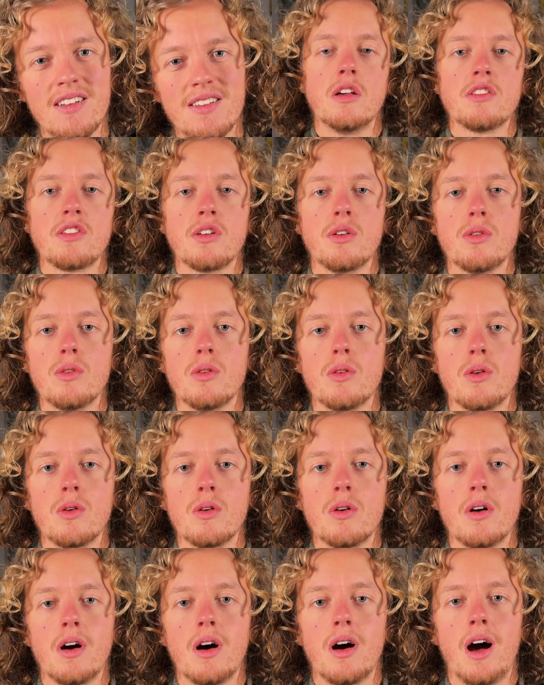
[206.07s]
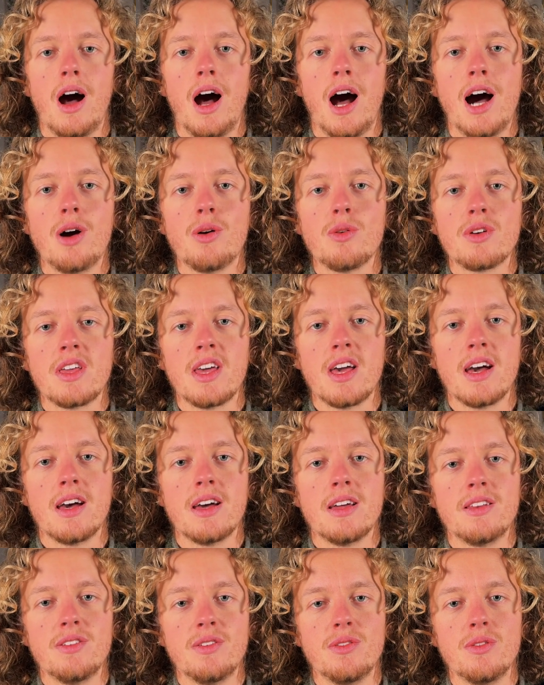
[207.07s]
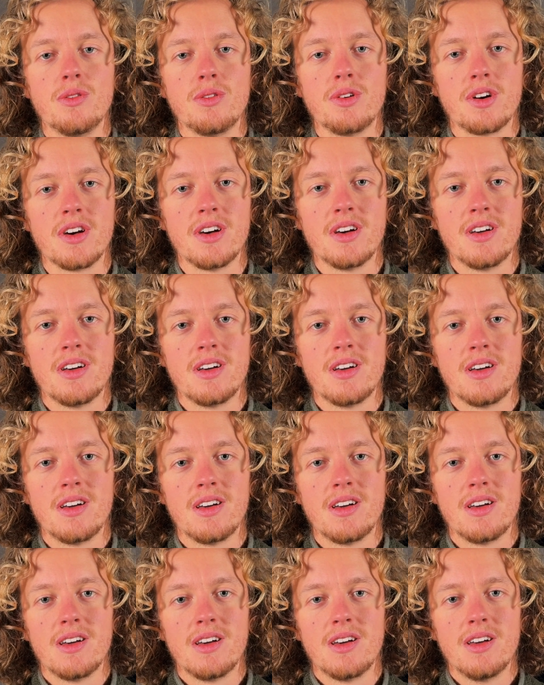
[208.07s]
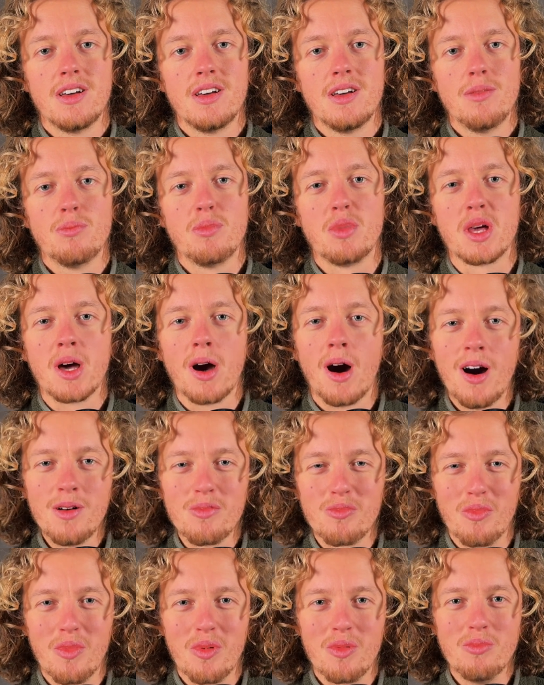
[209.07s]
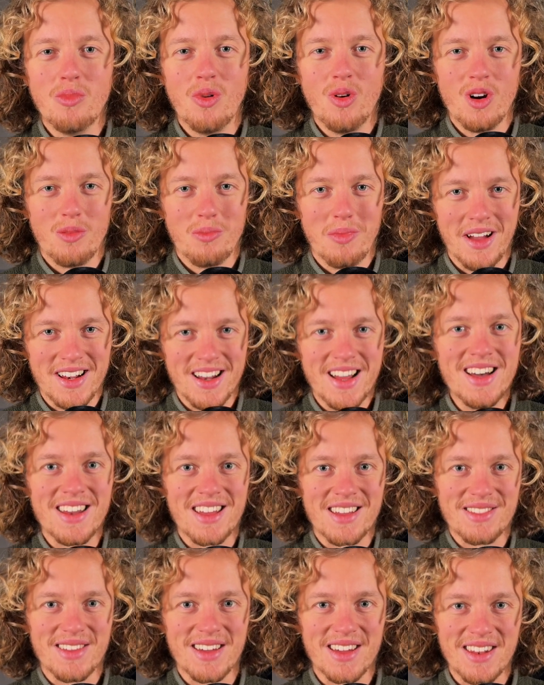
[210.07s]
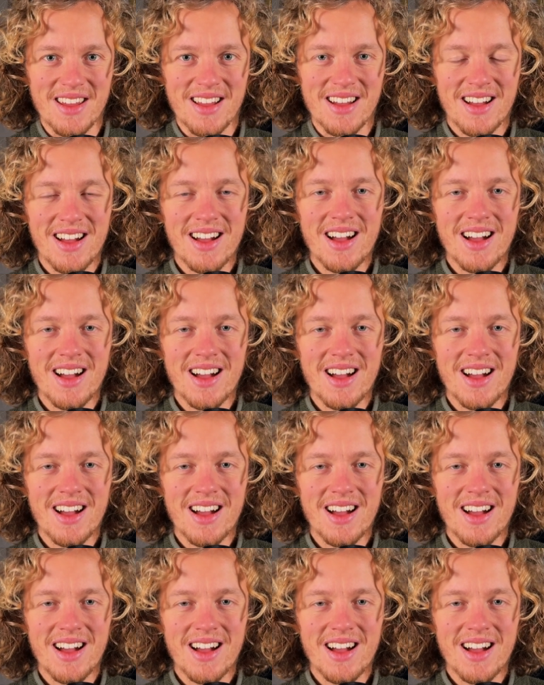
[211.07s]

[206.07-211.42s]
So how can you become more magnetic then?